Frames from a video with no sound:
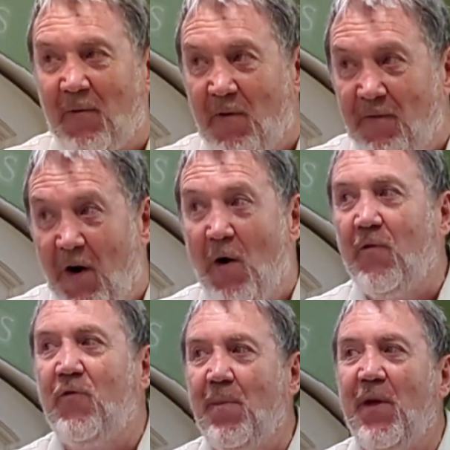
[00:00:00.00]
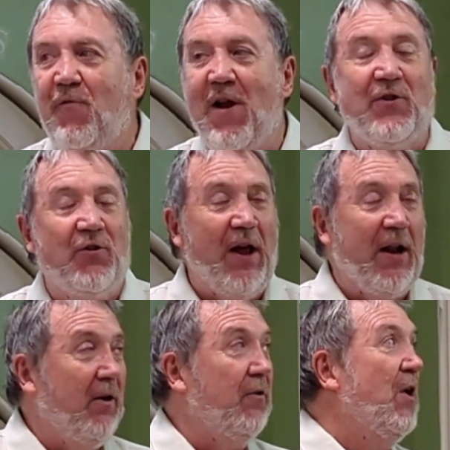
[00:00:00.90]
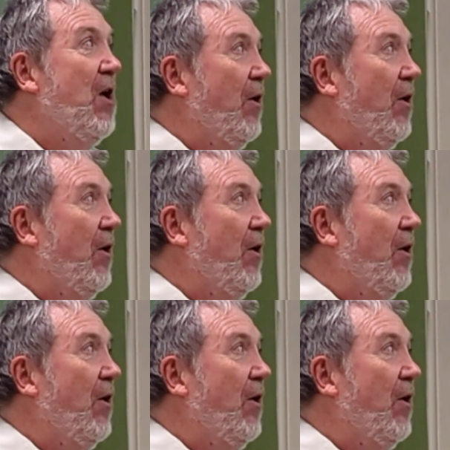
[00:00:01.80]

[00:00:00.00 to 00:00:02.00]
a revolt from the French settlers,